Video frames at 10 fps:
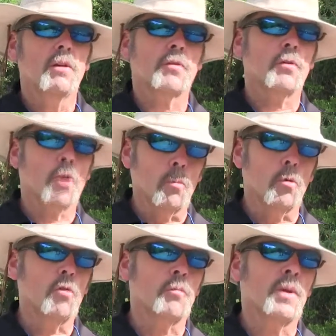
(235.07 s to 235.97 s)
So no
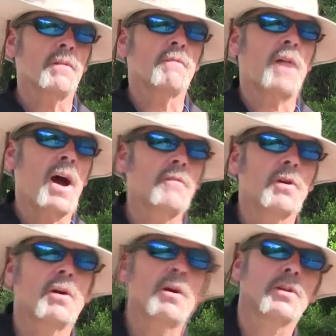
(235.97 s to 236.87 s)
movement, 5
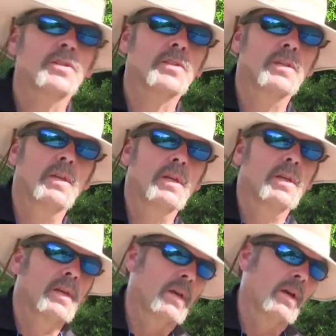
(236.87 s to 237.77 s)
yards,
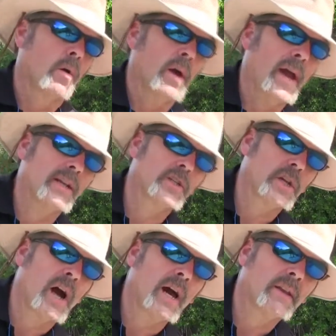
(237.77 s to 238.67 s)

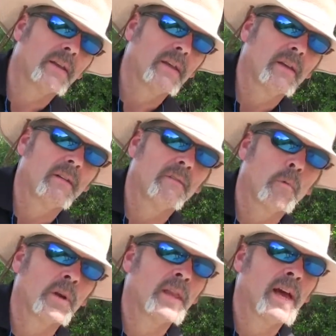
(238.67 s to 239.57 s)
headshot,
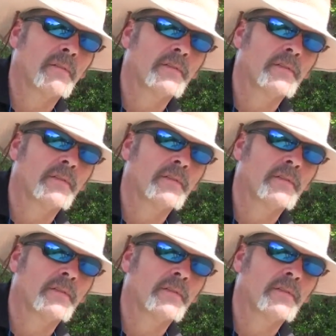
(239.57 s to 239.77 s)
1.5